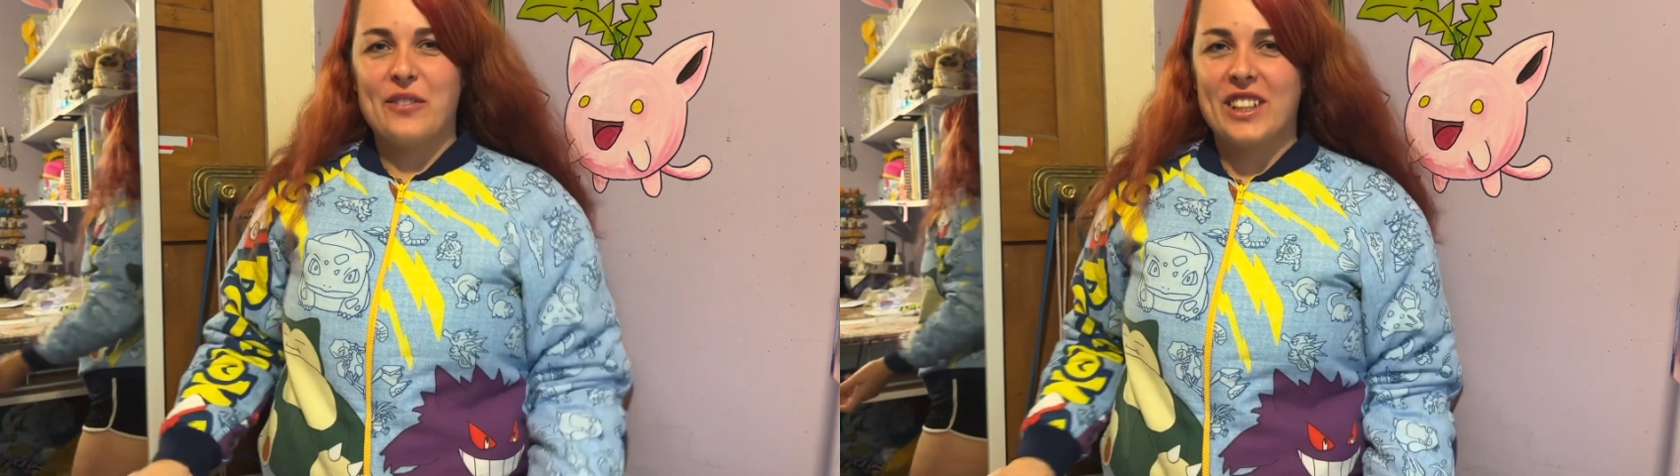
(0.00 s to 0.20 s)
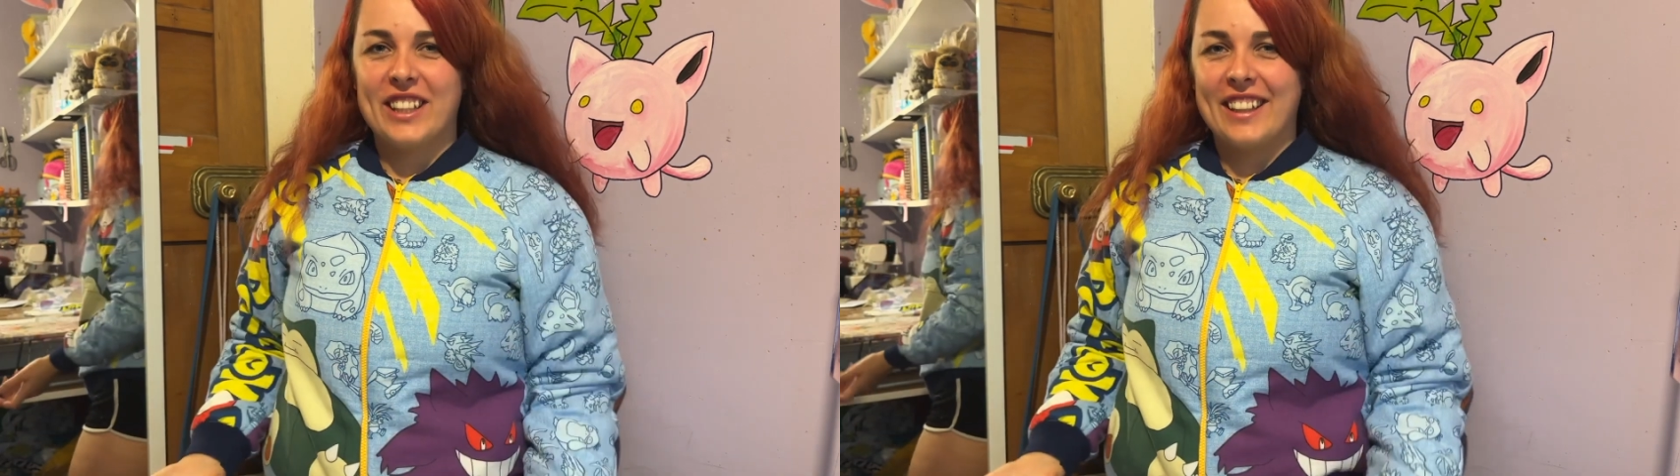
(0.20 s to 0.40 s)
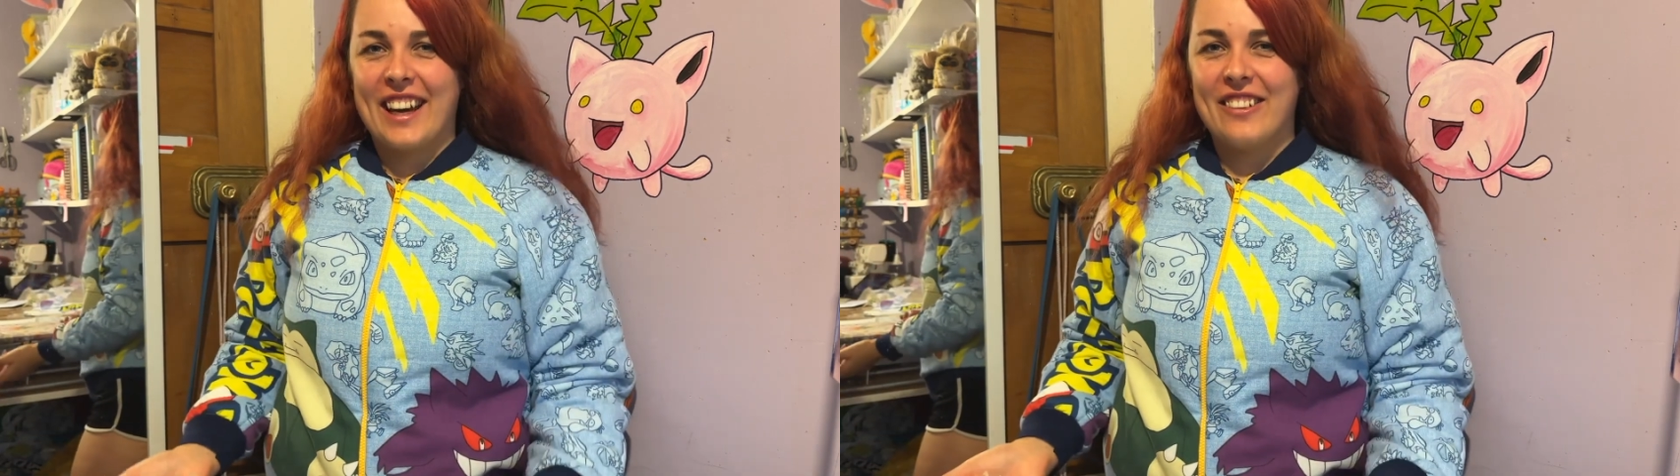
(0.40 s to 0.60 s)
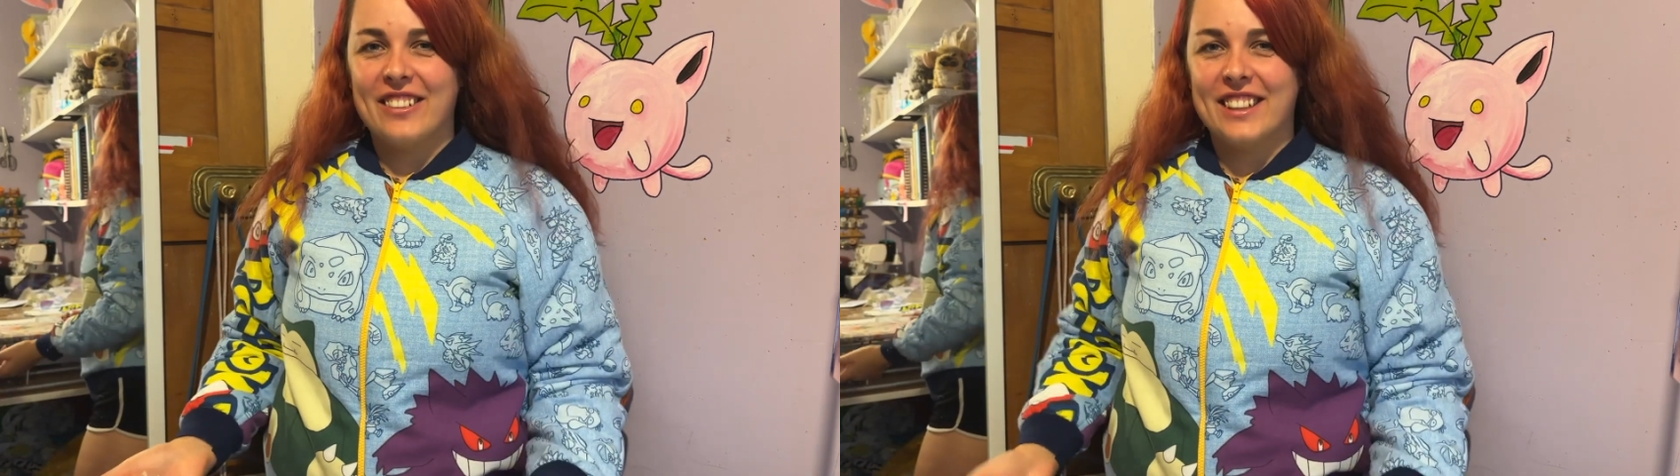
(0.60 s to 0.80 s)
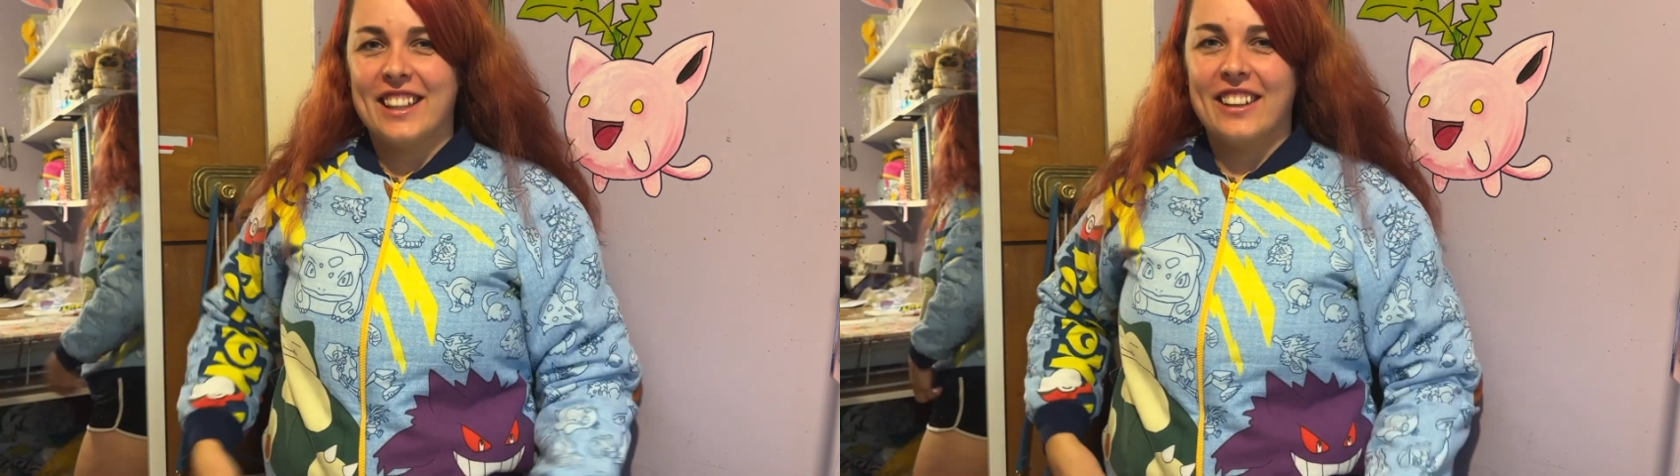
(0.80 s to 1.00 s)
missing now
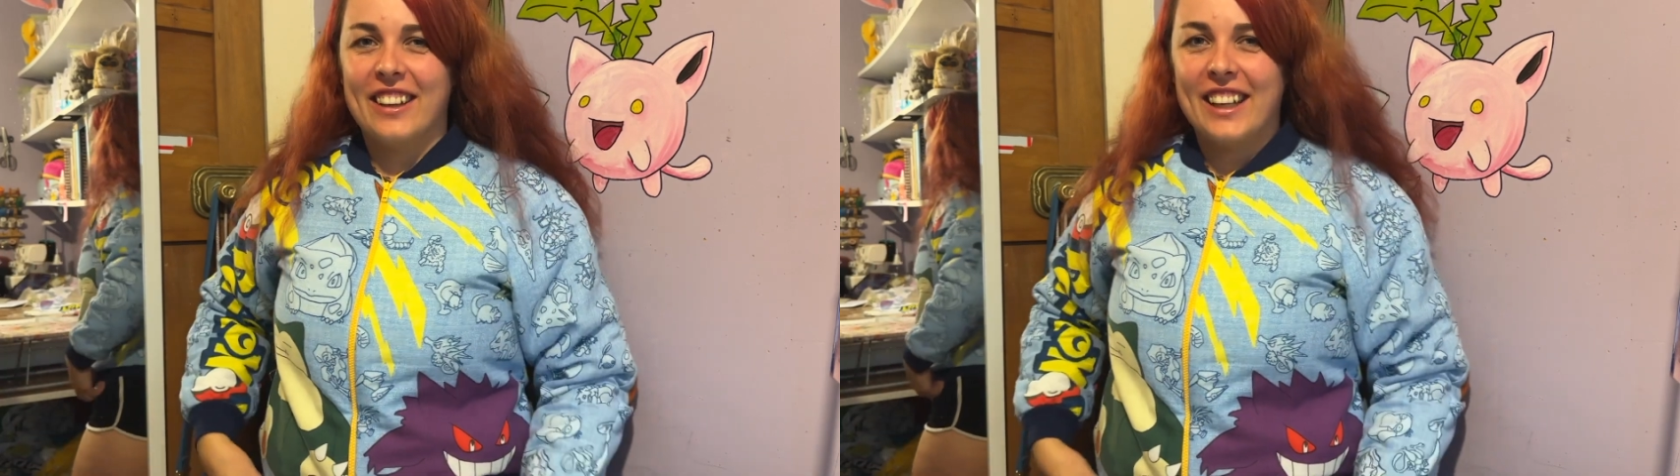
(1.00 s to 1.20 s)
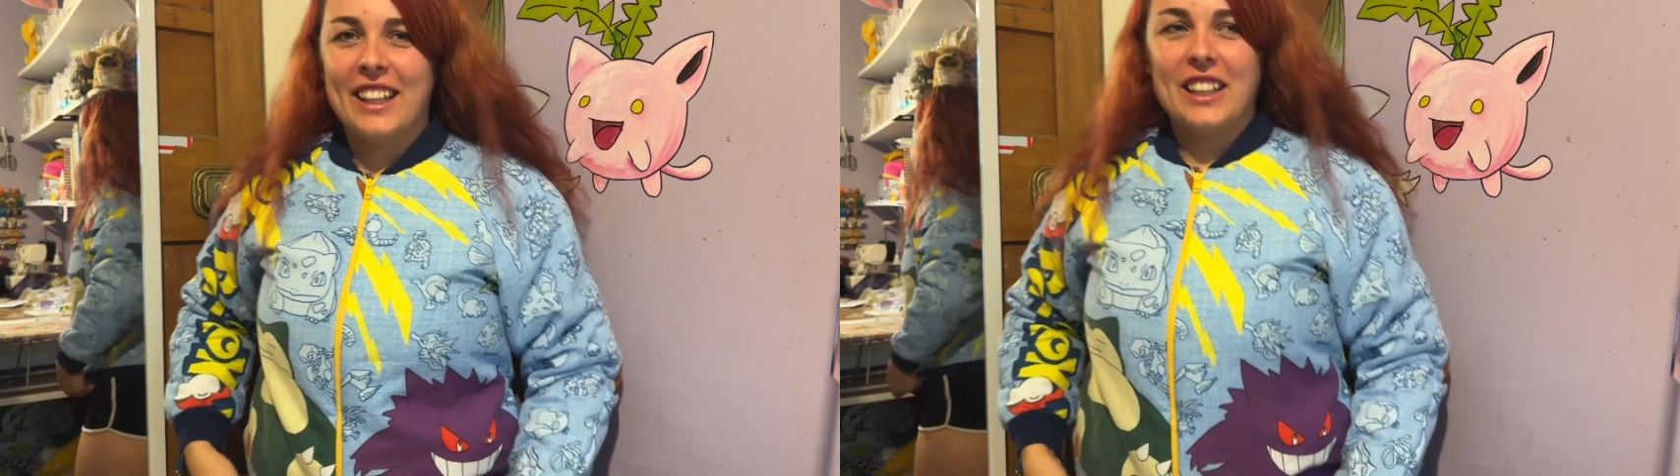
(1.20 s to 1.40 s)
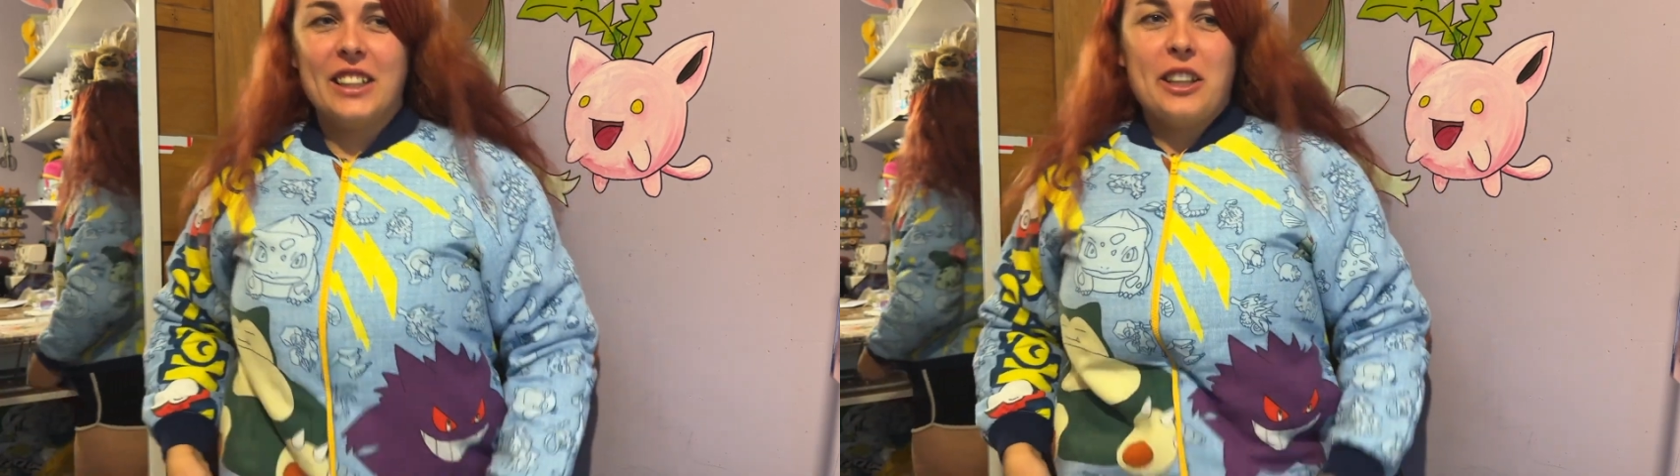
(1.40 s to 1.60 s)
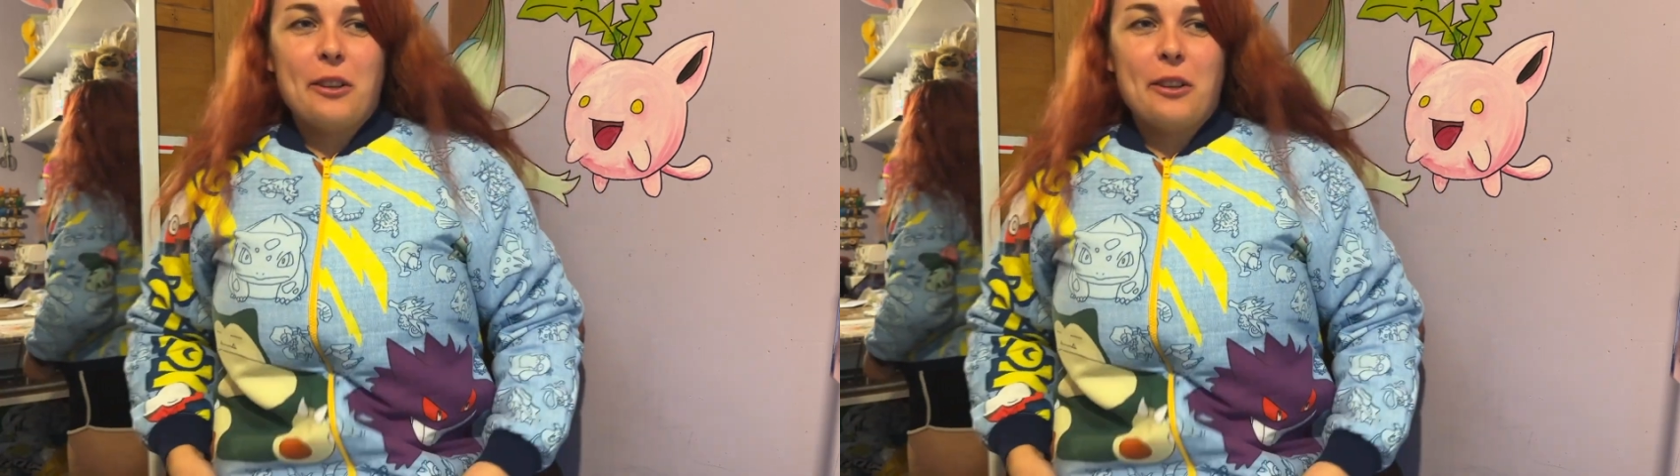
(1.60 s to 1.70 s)
is the lining,